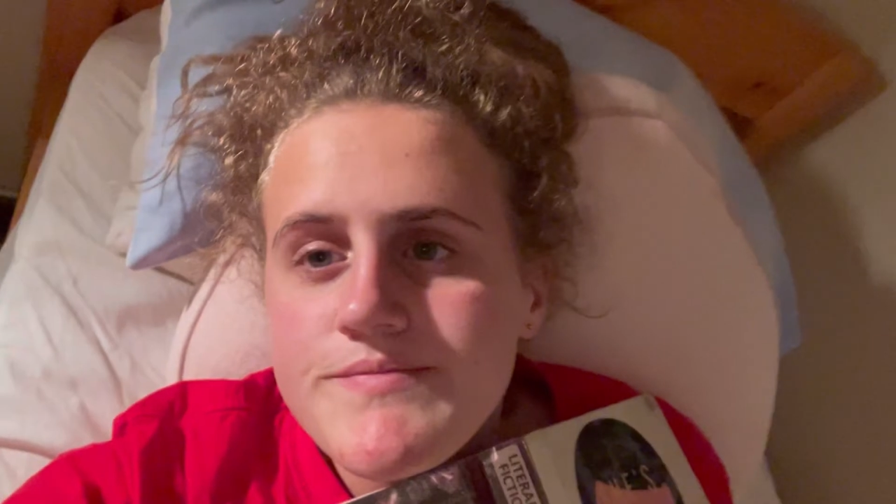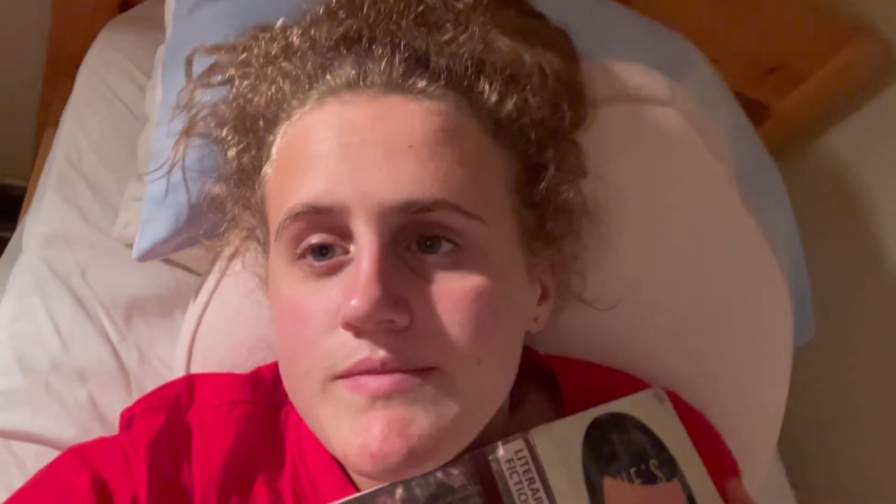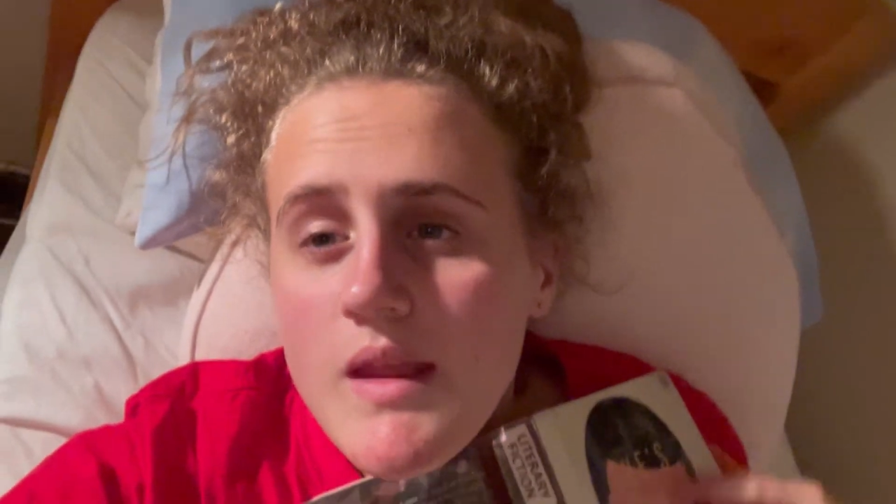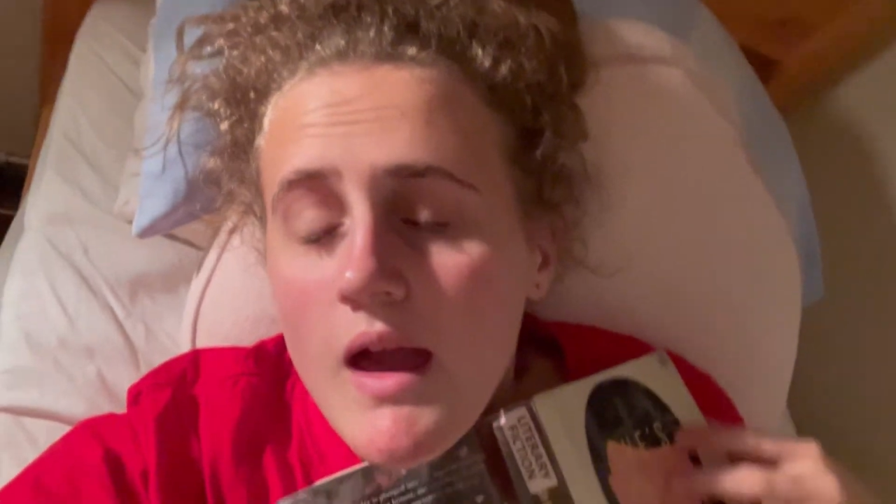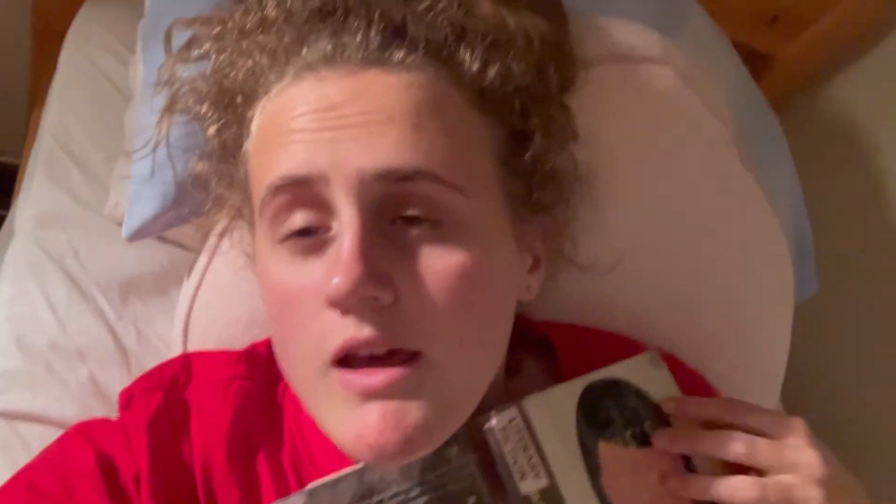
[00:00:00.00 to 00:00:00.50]

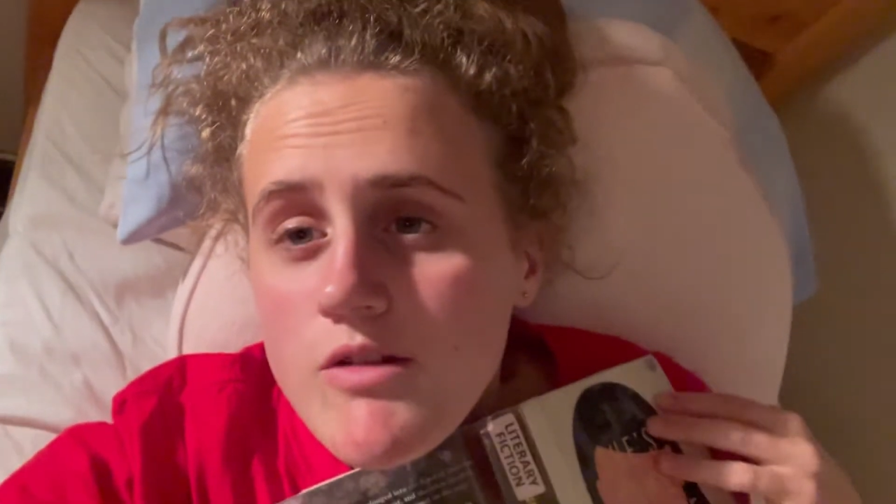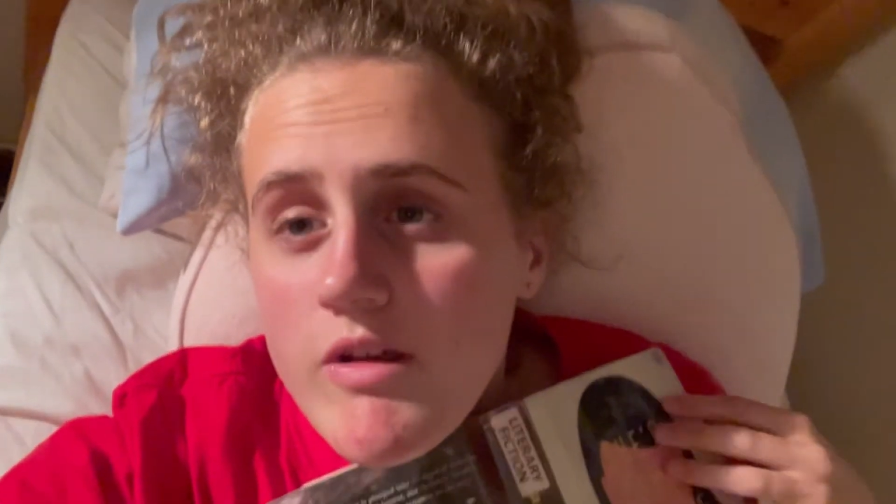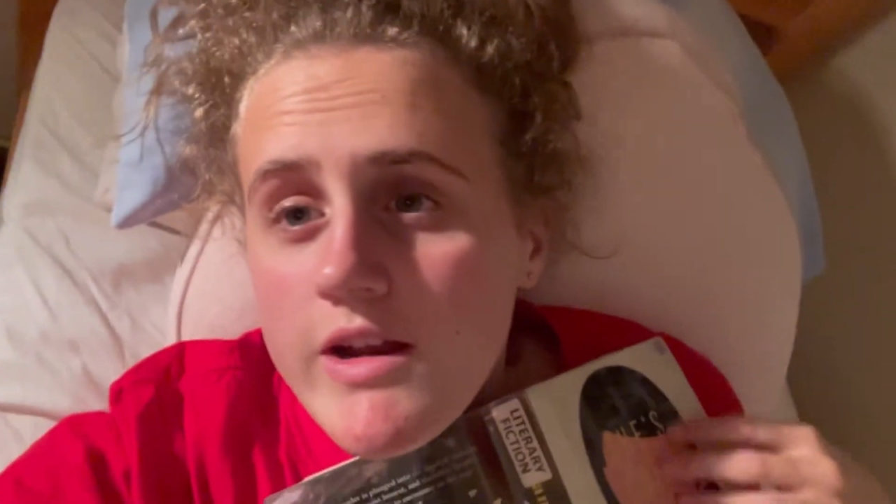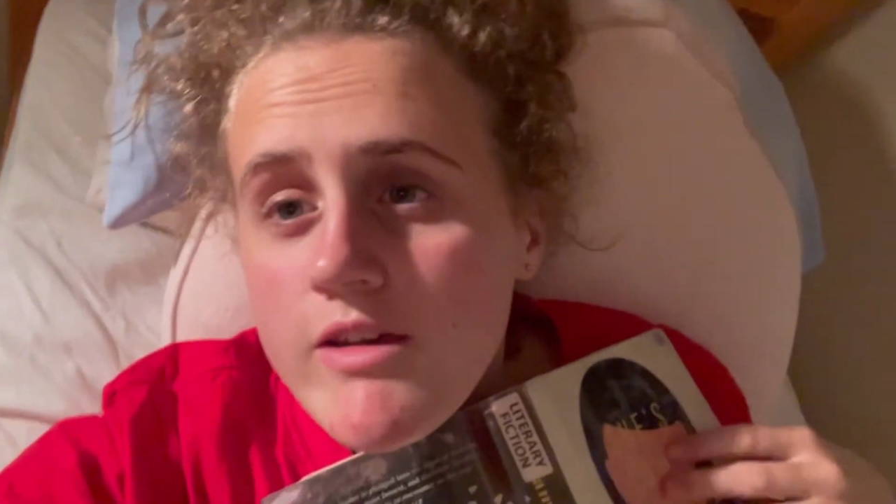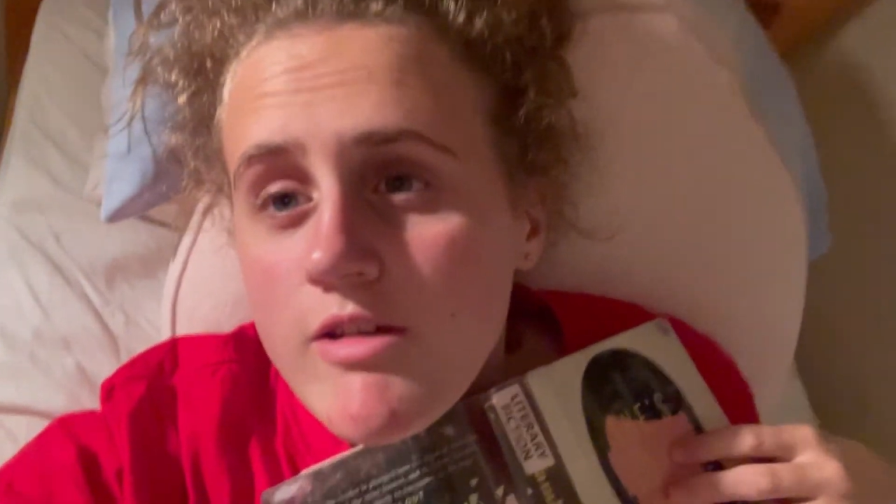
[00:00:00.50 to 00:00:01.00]
Had a
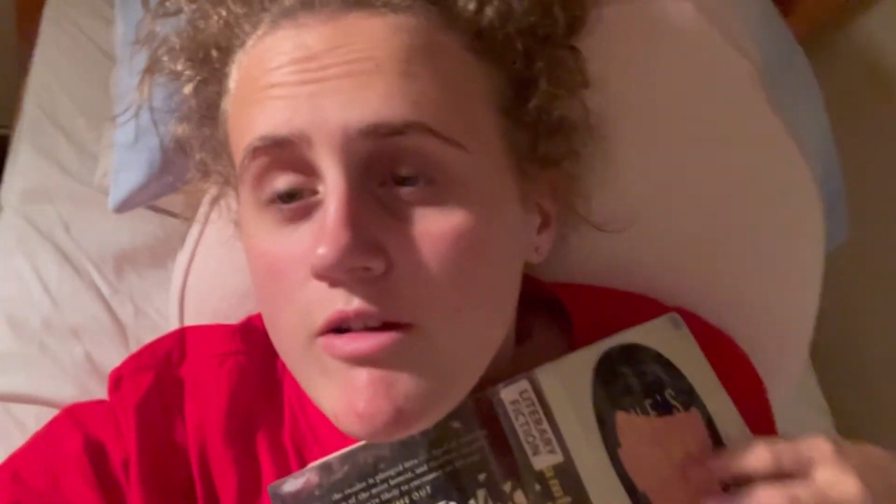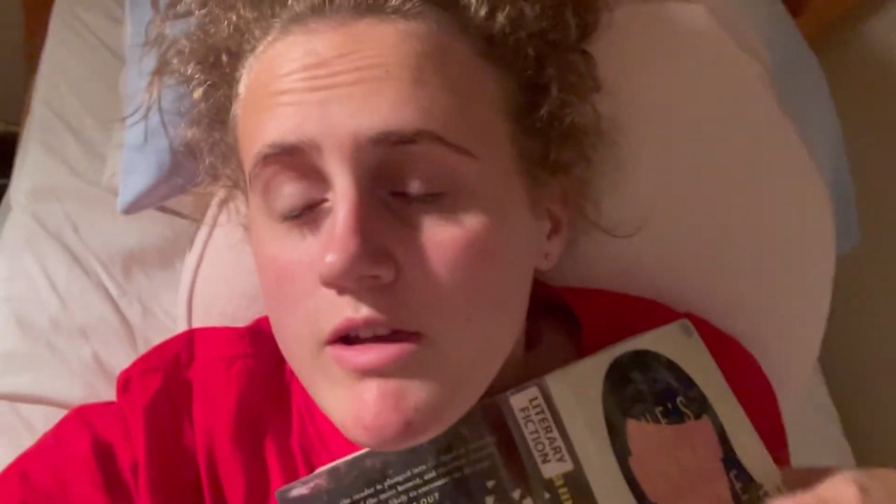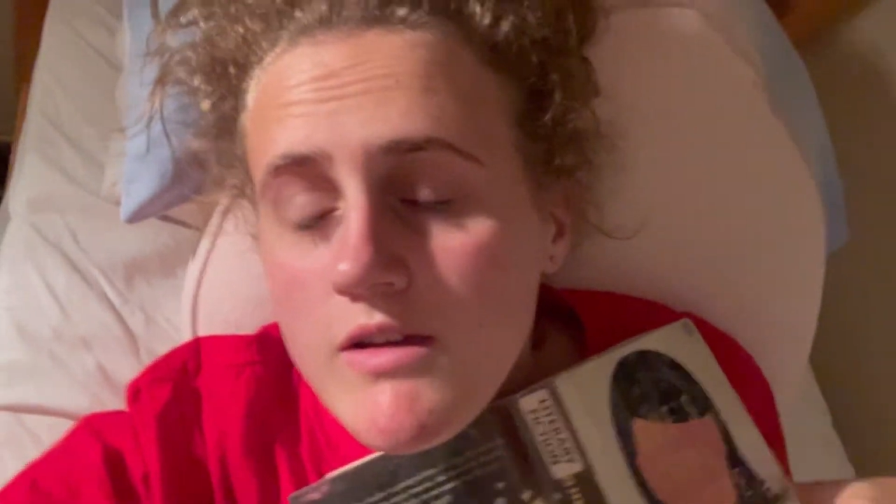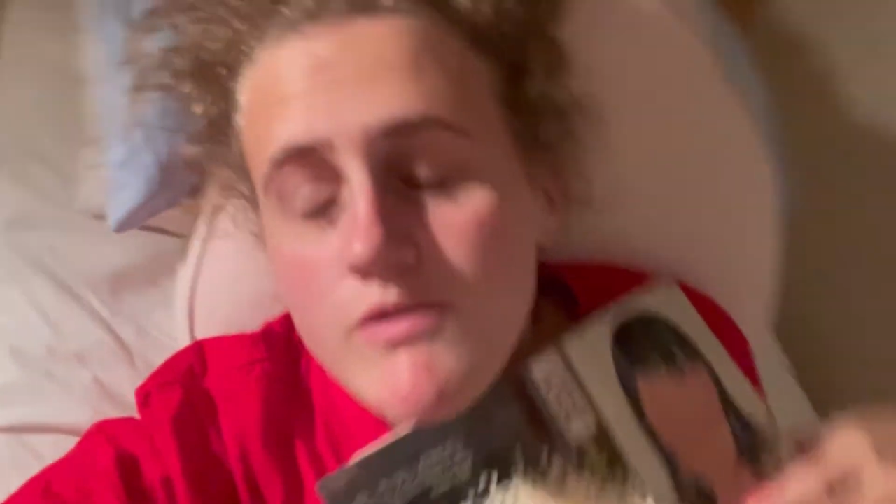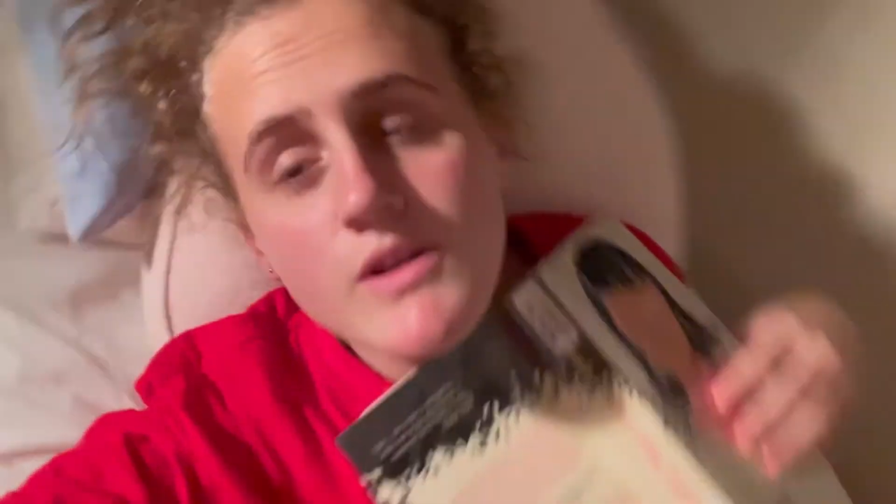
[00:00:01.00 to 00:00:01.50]
really slow
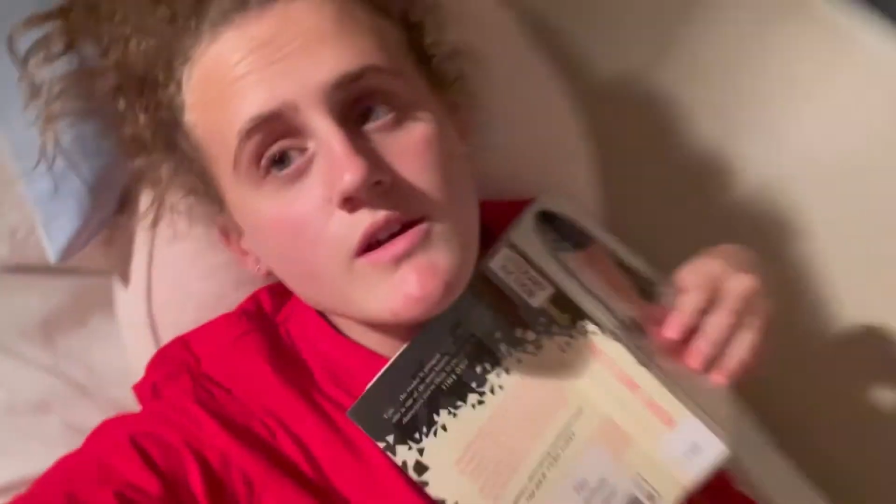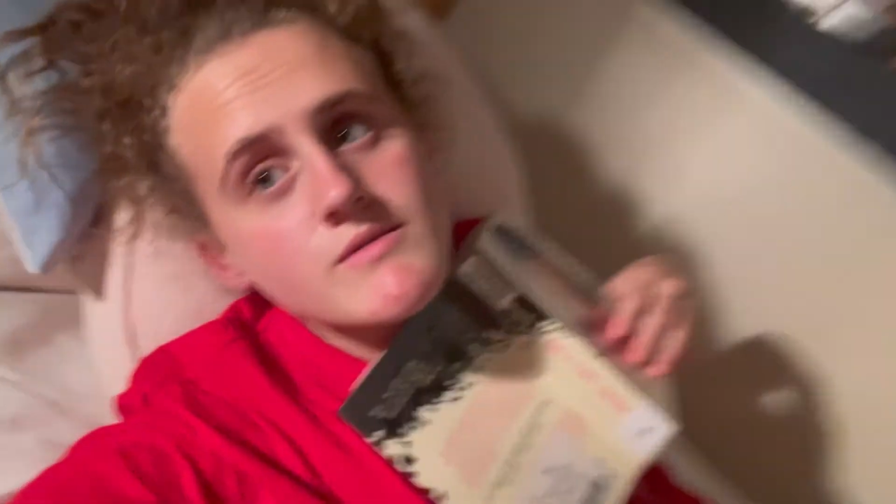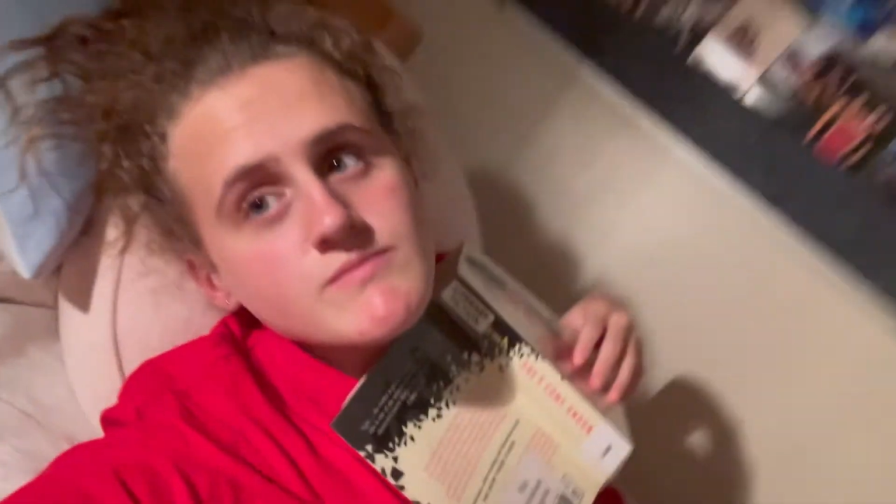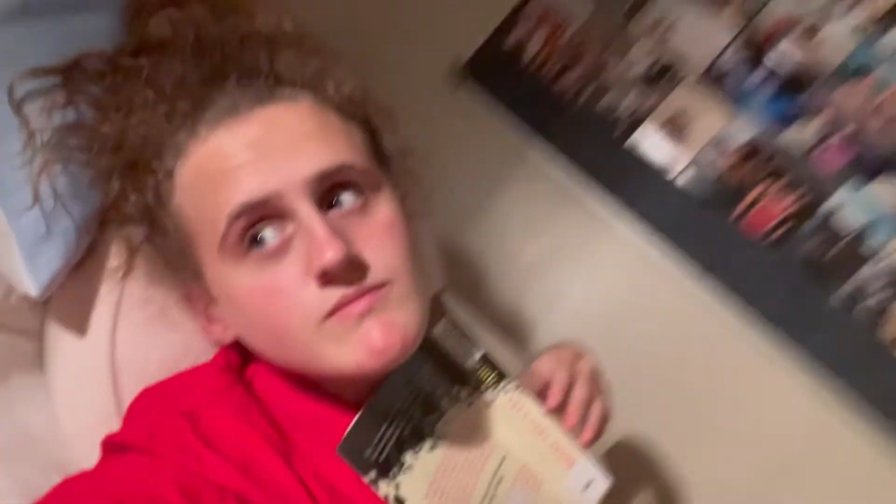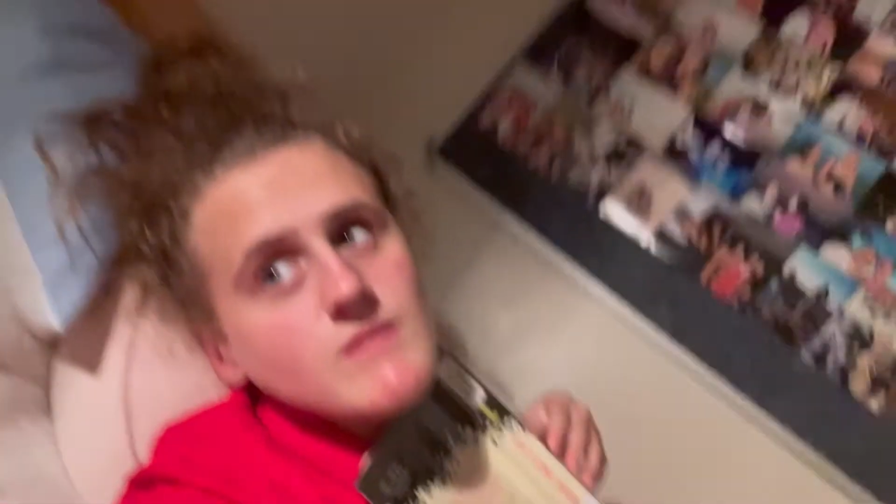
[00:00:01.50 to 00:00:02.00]

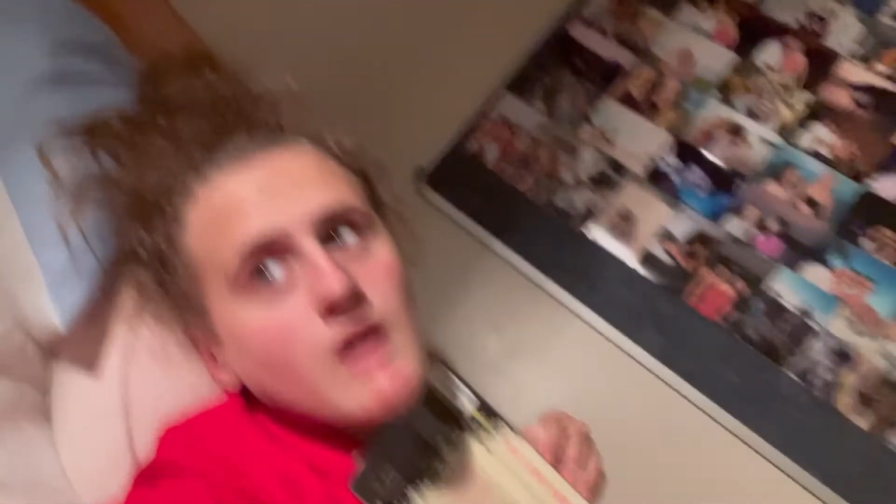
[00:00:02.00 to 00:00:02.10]
evening.